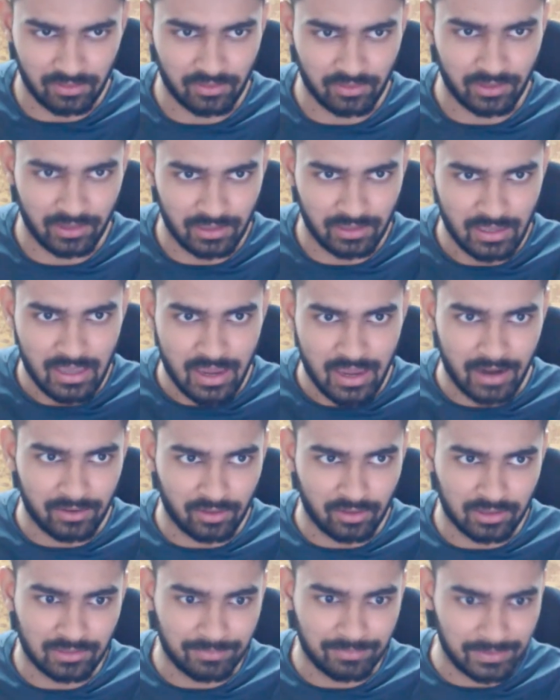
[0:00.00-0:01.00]
Okay, and
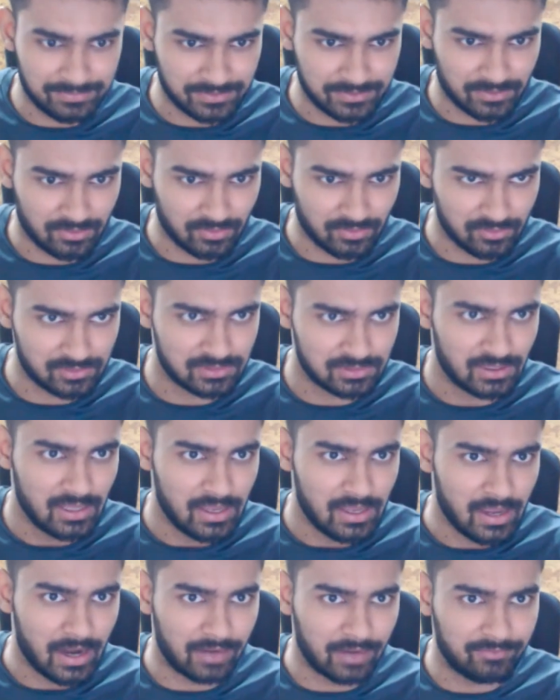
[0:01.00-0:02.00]
all the pipes are closed,
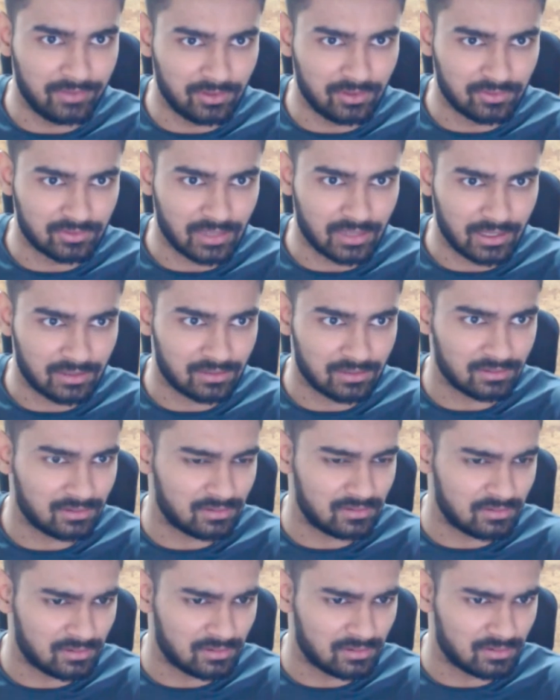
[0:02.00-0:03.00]
and we know that
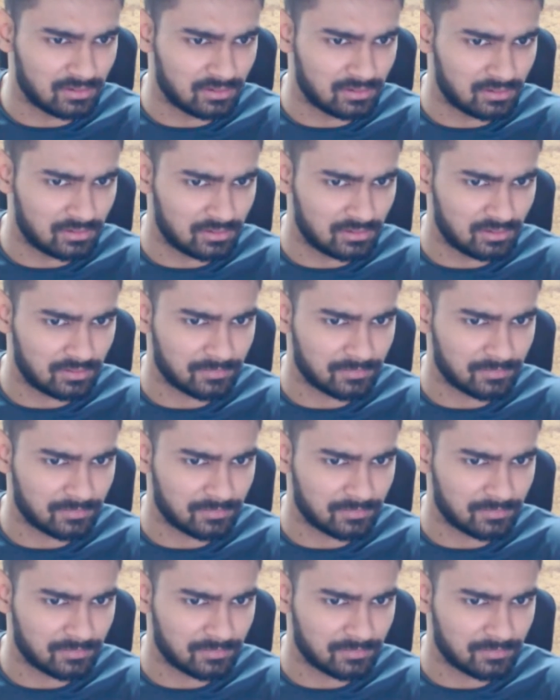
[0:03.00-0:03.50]
uh,